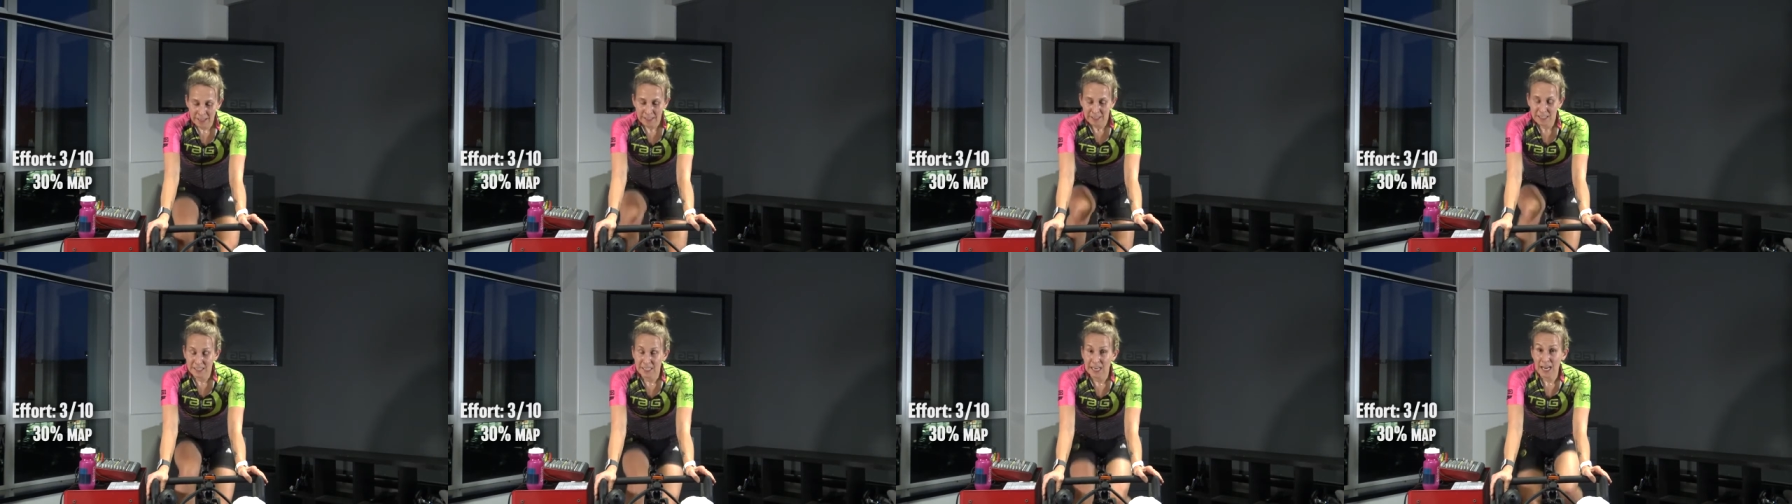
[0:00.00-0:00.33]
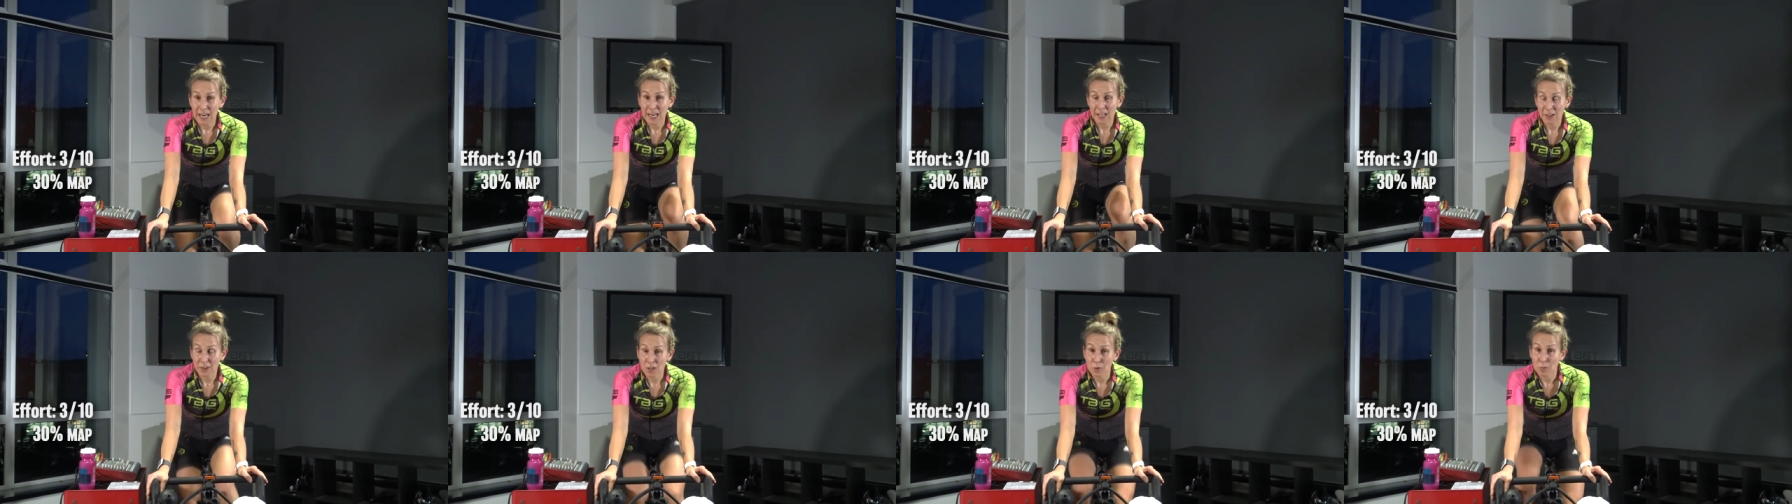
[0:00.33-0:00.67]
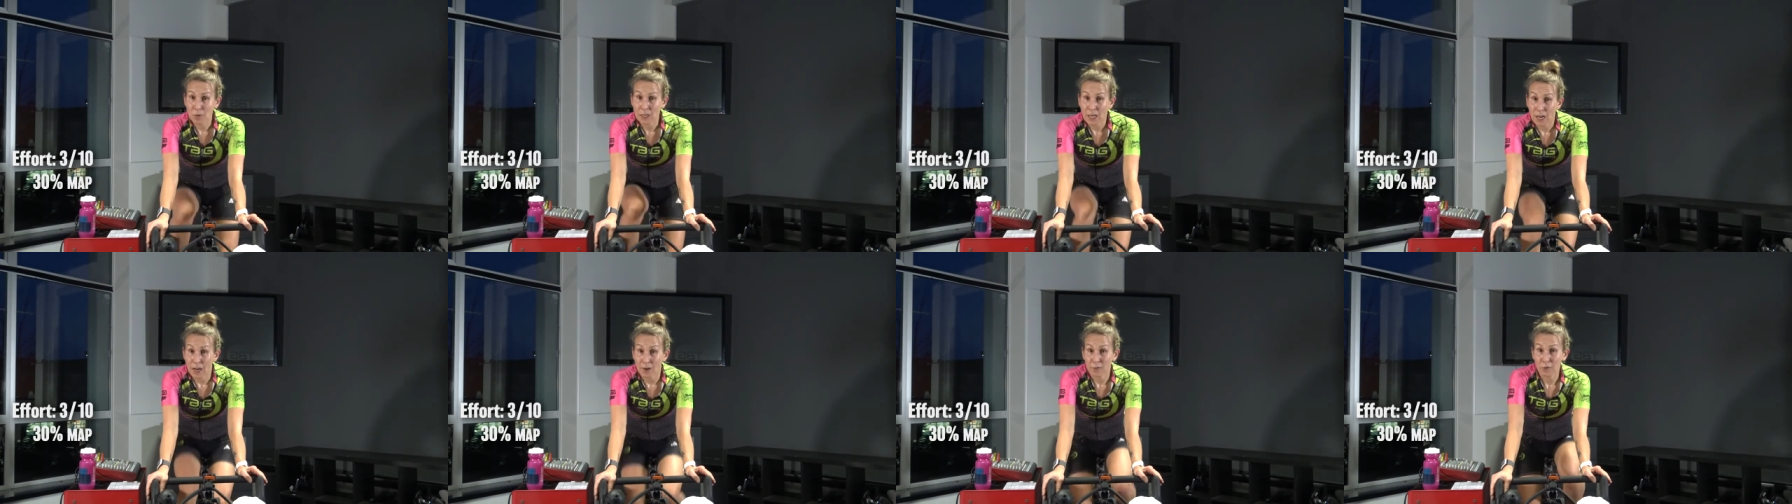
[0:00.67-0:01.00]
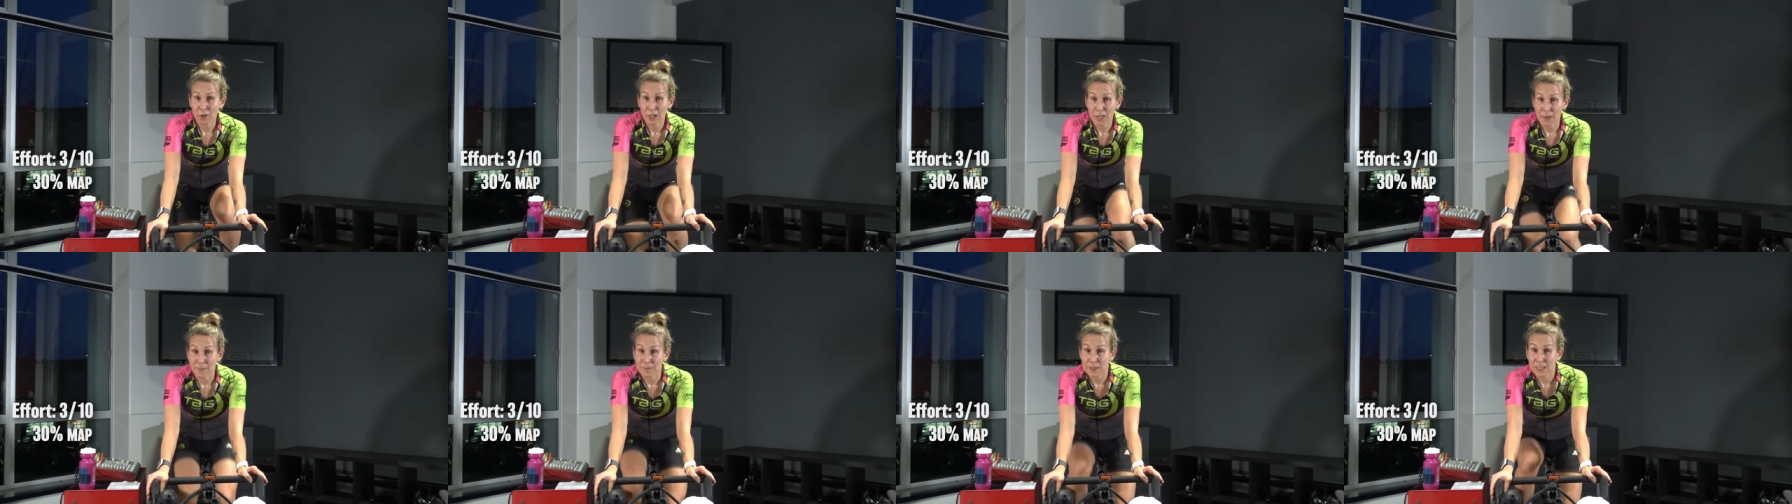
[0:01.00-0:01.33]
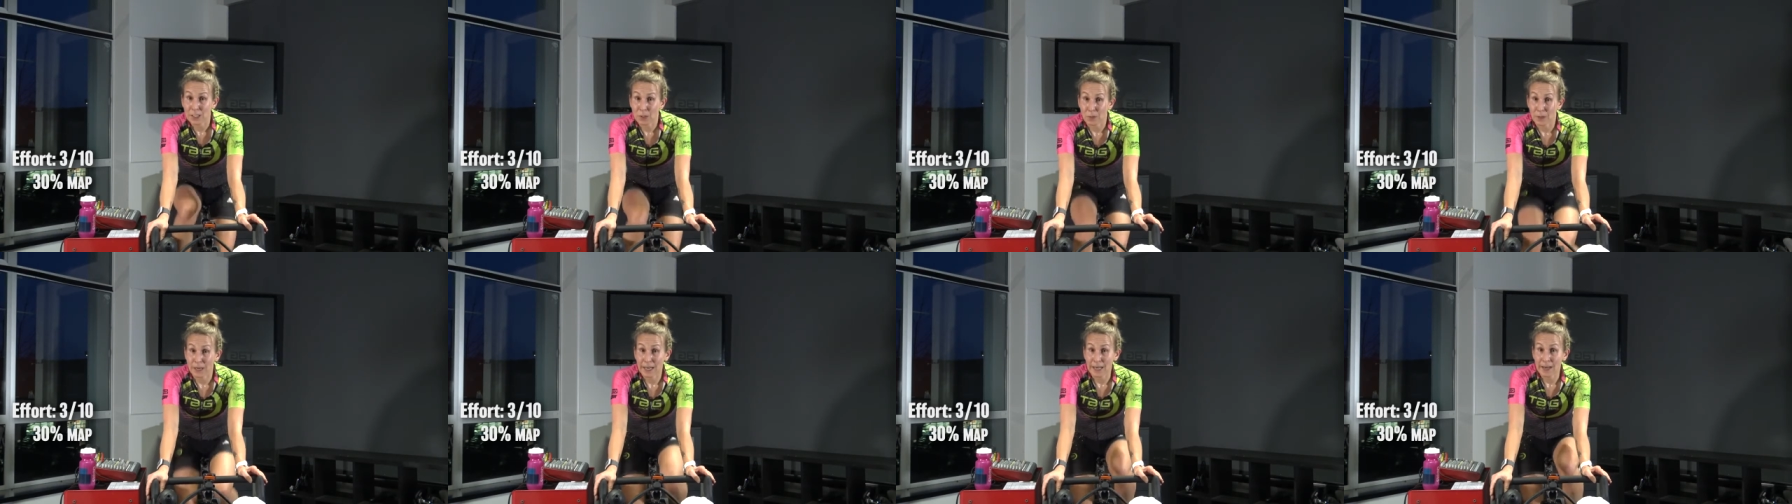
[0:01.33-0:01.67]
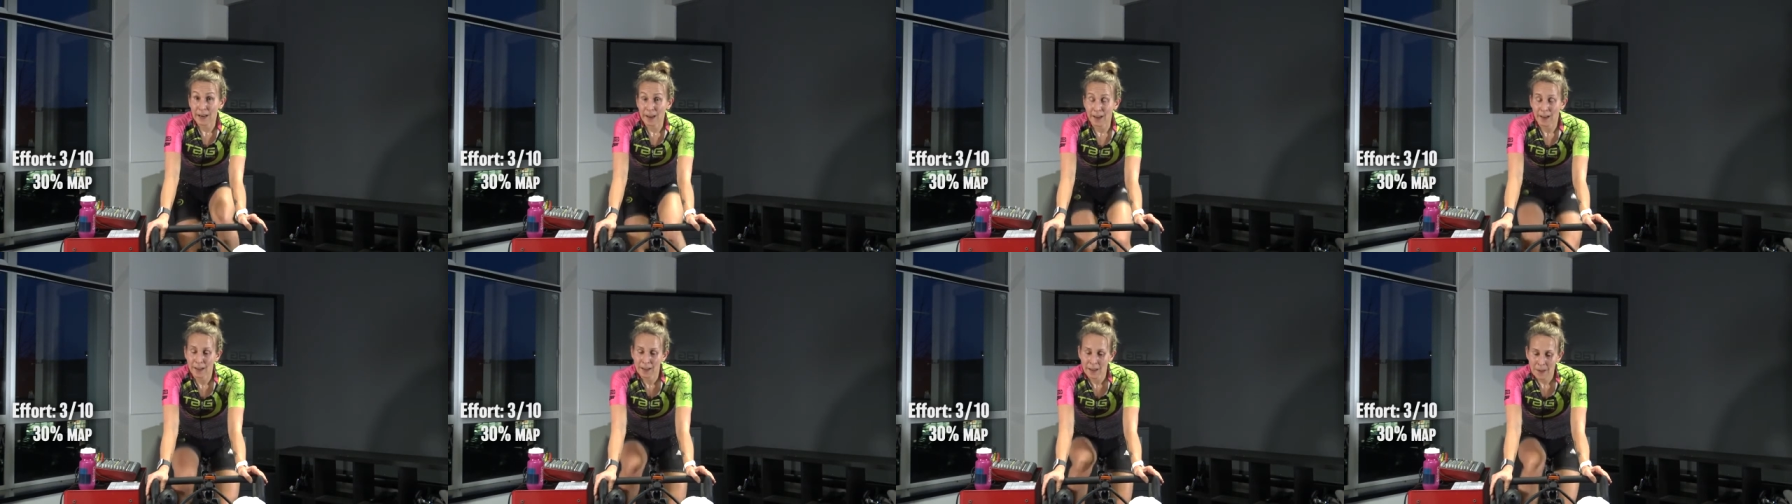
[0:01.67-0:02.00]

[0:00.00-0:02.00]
to take the recovery in between,